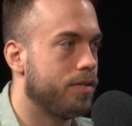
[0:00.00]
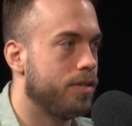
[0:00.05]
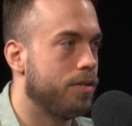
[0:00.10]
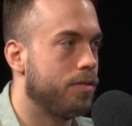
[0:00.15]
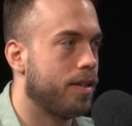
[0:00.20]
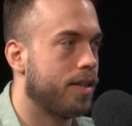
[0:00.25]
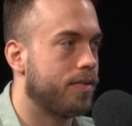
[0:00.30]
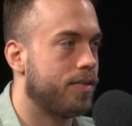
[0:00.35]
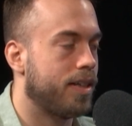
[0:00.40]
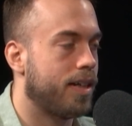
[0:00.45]

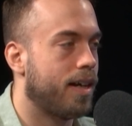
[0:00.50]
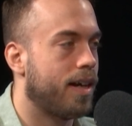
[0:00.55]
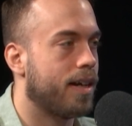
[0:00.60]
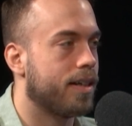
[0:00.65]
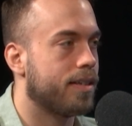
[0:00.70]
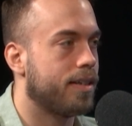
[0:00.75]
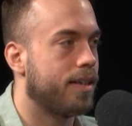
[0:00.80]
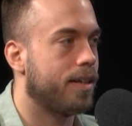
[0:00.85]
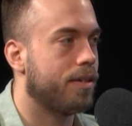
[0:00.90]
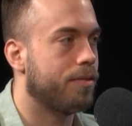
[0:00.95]
You have to
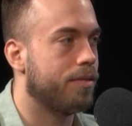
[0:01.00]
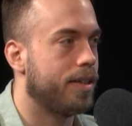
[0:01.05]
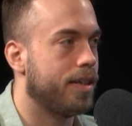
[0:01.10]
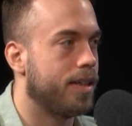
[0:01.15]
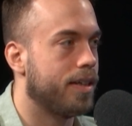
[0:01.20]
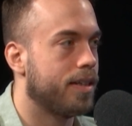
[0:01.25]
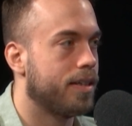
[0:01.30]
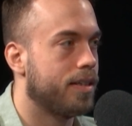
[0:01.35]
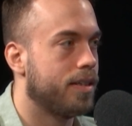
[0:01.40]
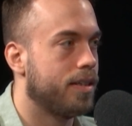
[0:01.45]
act that
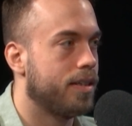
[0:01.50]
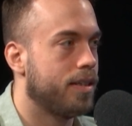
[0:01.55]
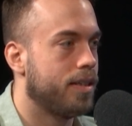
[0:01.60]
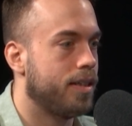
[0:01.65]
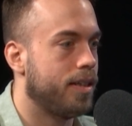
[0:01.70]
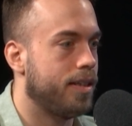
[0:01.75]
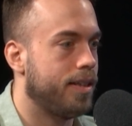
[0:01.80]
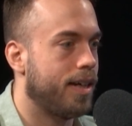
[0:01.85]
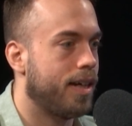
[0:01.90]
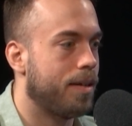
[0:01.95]
way,
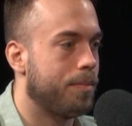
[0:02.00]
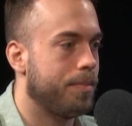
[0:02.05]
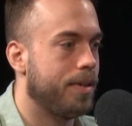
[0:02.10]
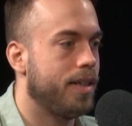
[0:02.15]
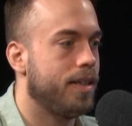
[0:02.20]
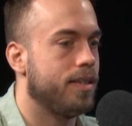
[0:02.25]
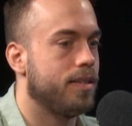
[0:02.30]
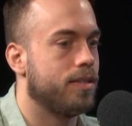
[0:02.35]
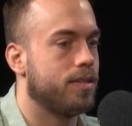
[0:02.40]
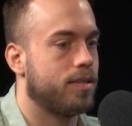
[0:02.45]
and that
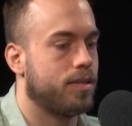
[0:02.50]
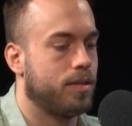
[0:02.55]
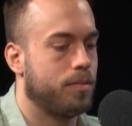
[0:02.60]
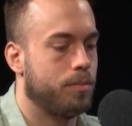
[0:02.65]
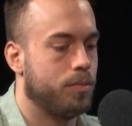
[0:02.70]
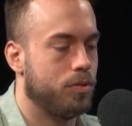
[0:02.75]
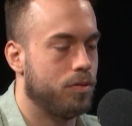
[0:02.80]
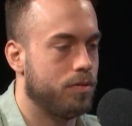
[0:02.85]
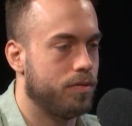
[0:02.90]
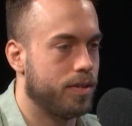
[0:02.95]
means
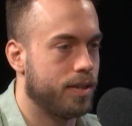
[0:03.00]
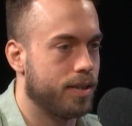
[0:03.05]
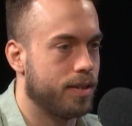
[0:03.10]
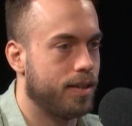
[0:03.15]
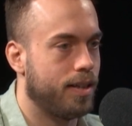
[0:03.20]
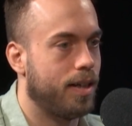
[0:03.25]
moving.